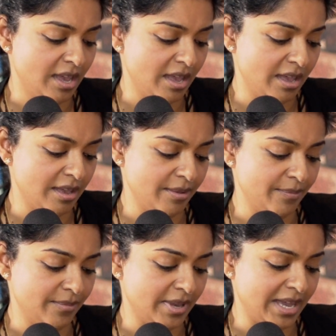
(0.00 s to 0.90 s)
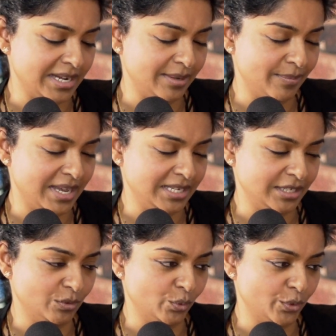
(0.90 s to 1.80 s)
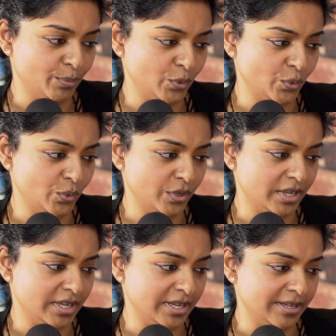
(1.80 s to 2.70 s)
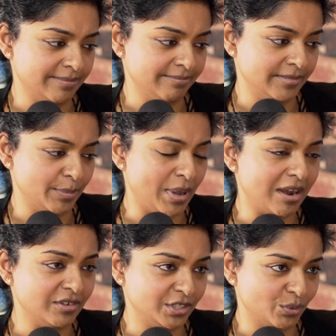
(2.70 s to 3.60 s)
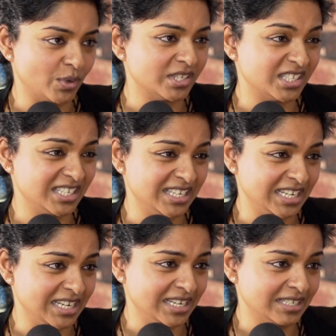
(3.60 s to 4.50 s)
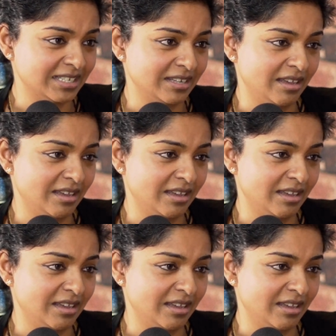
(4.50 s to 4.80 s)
And it made it all the more apparent to us the need